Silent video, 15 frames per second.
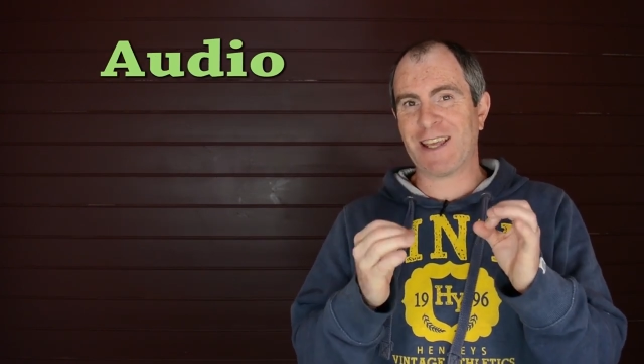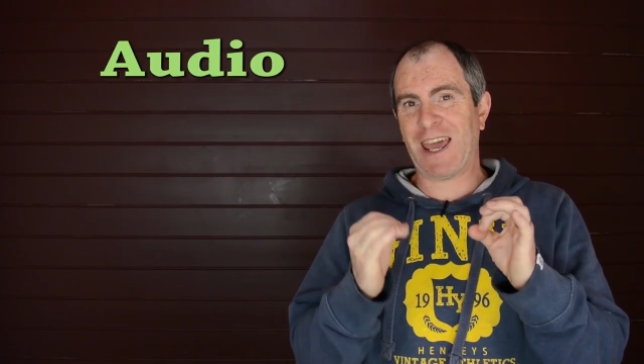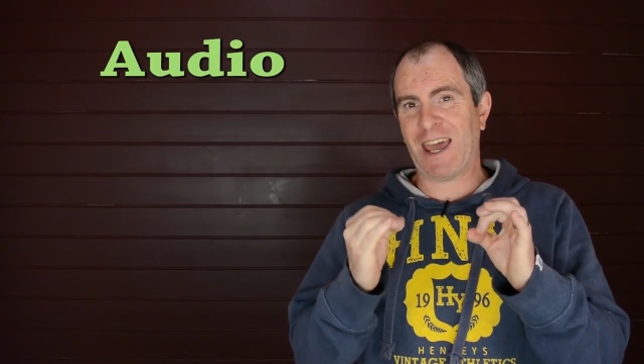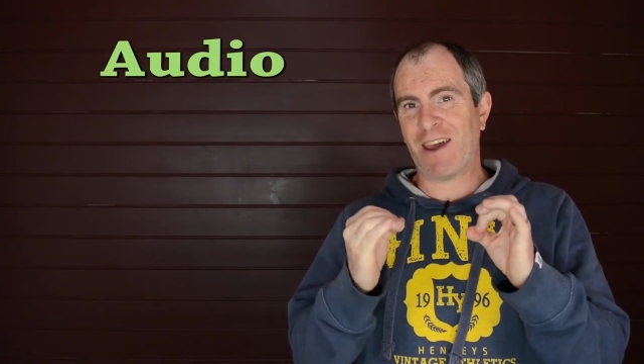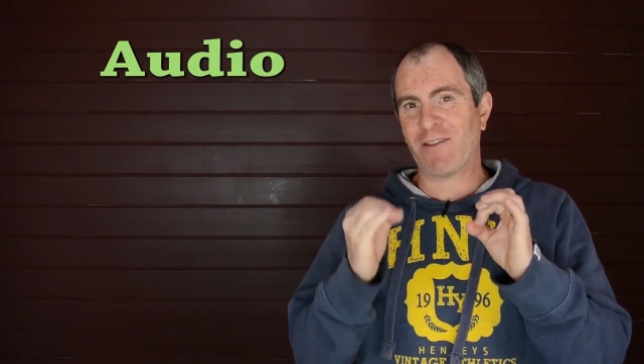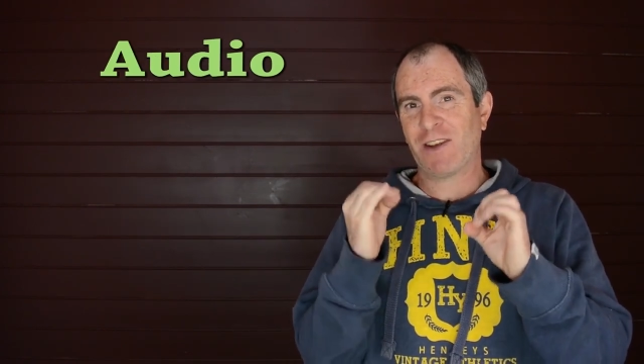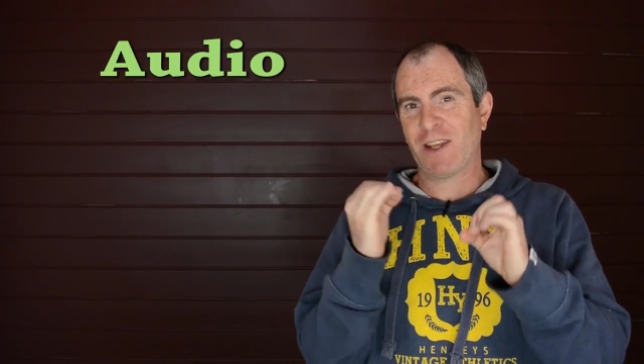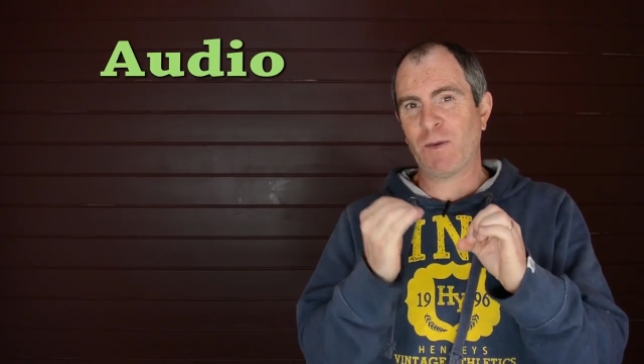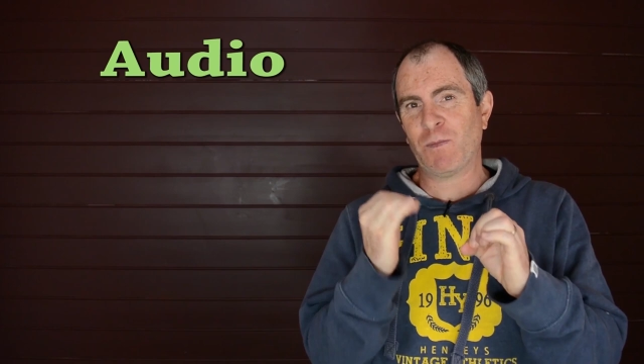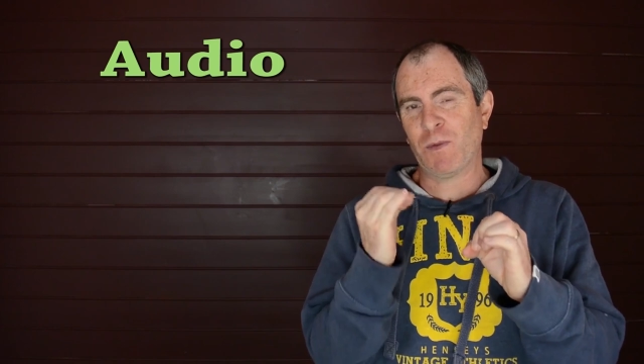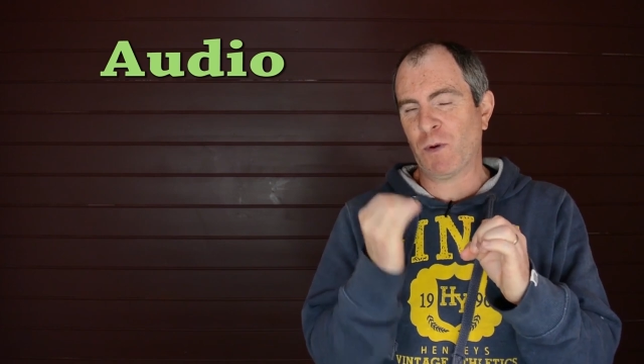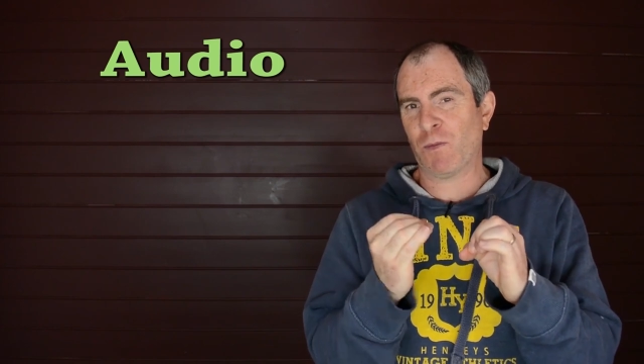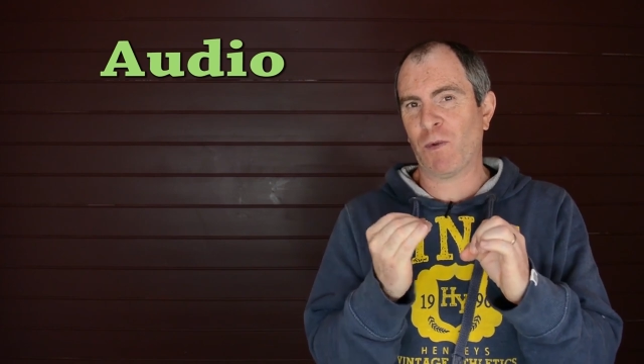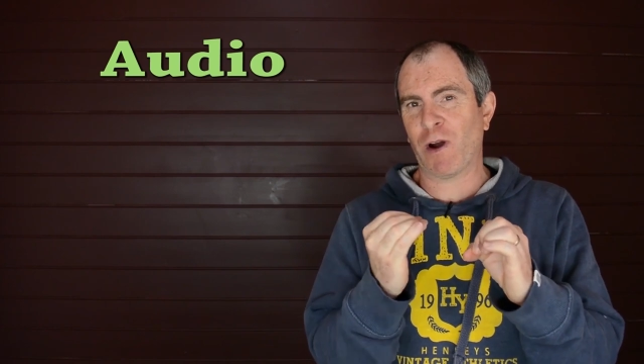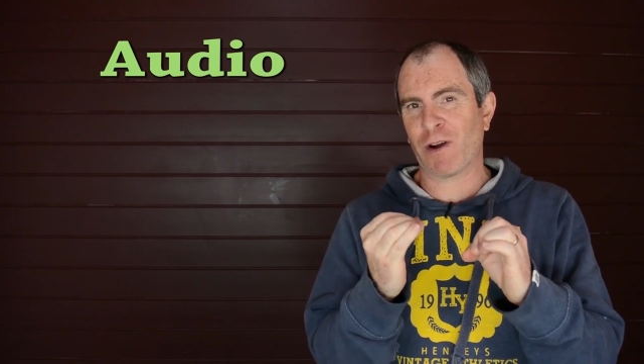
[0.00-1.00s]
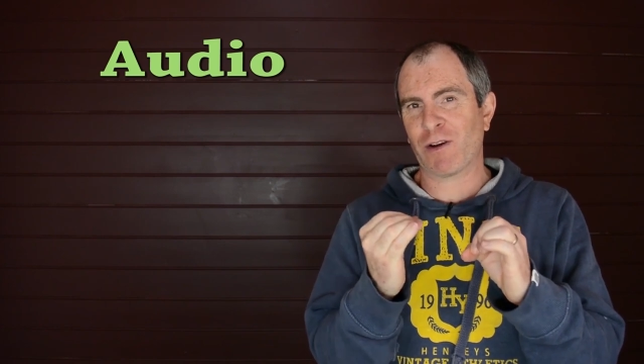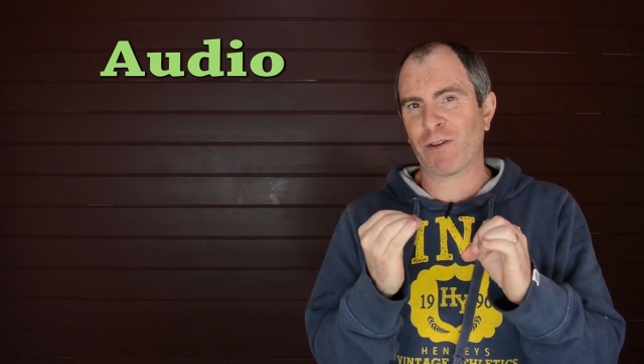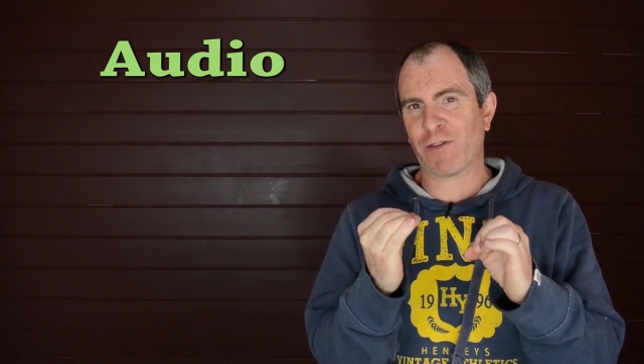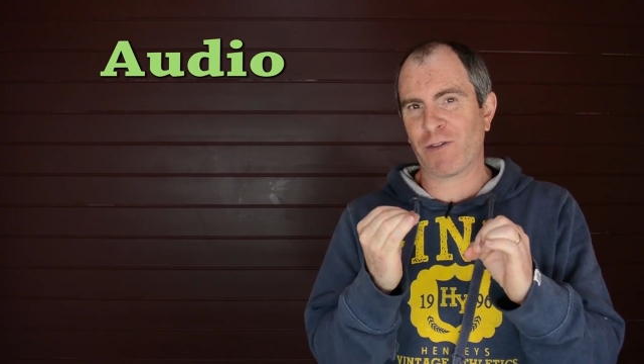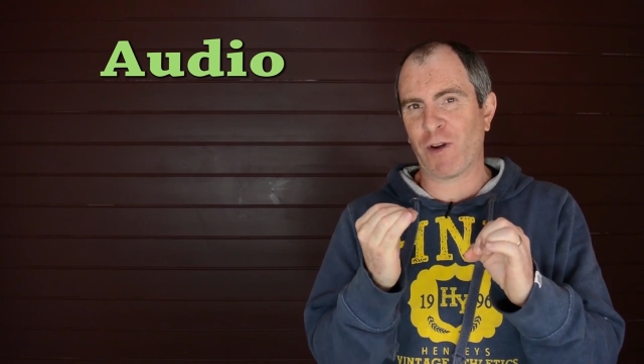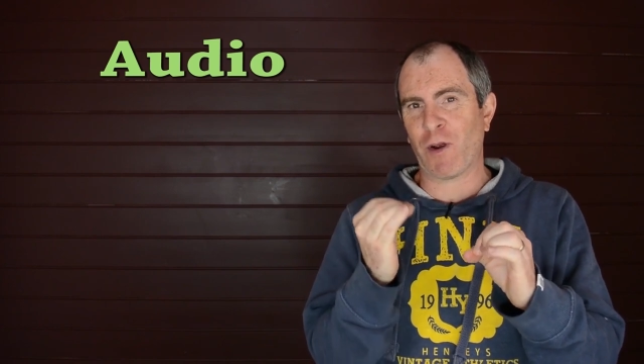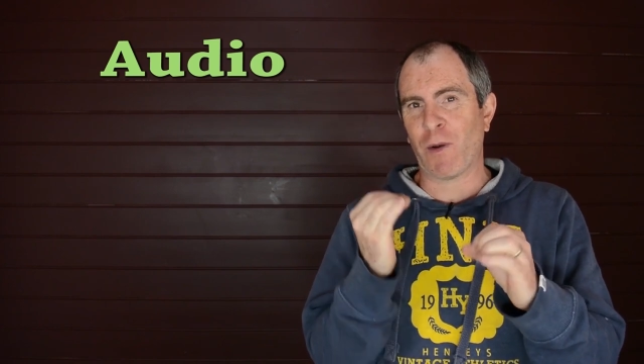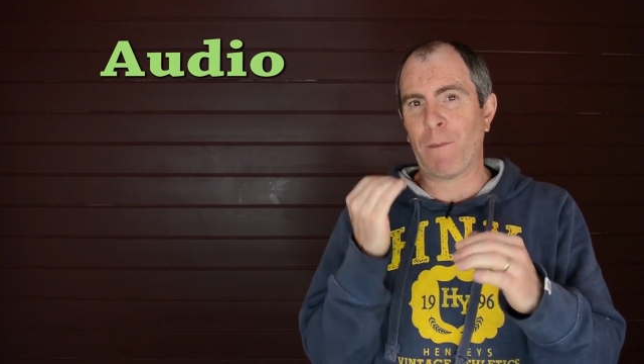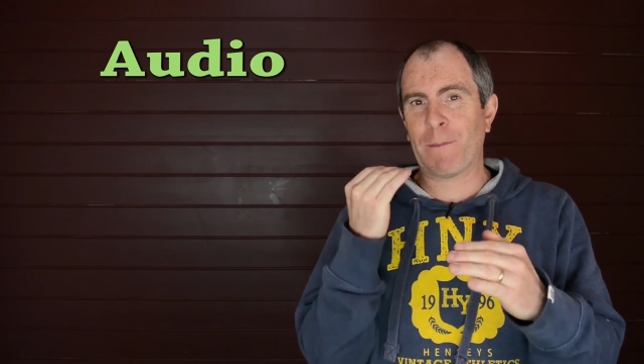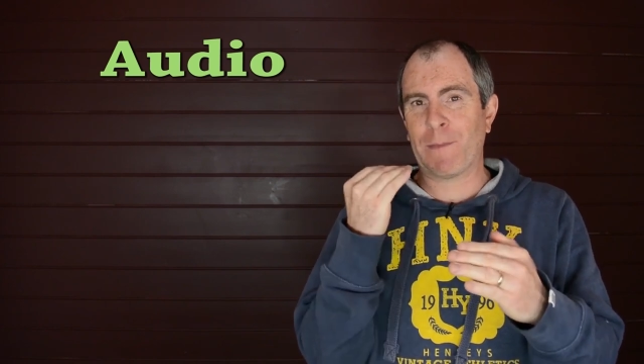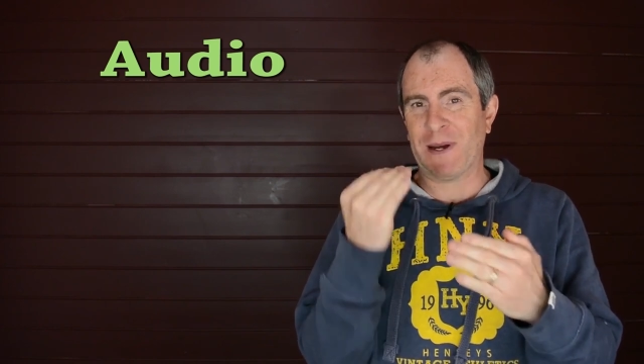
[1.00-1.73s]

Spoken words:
have an inbuilt microphone,